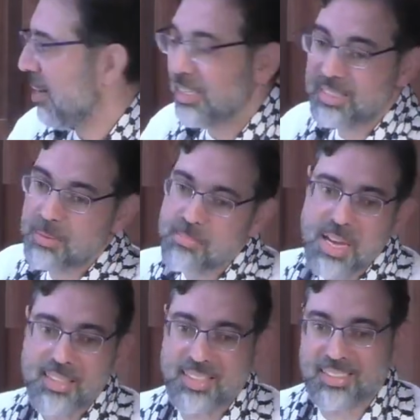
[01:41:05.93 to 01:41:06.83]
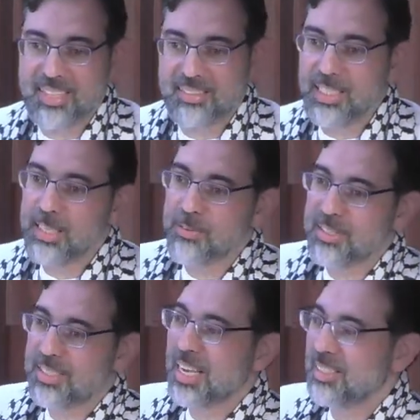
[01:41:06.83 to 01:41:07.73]
And it's amazing that even
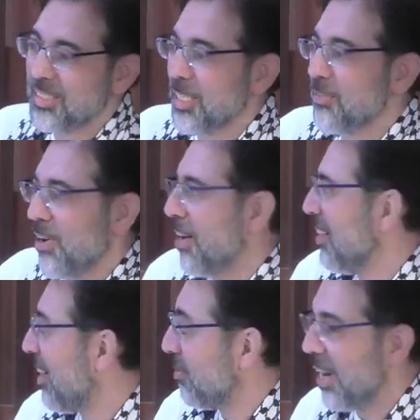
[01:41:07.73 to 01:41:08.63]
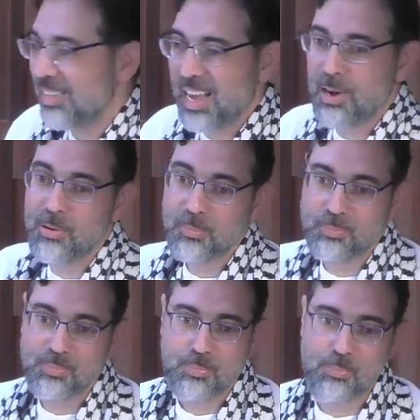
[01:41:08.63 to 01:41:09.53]
saying ceasefire right now
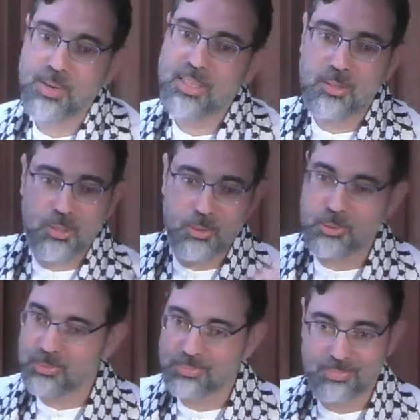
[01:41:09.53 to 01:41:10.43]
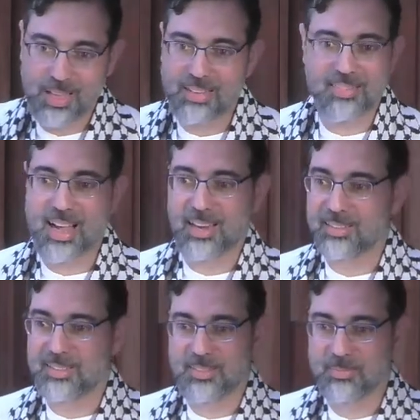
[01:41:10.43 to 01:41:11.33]
brings you
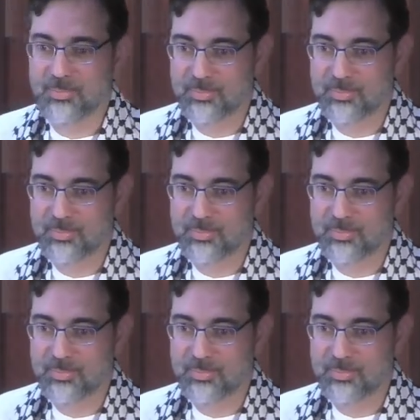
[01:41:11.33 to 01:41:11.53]
attacks.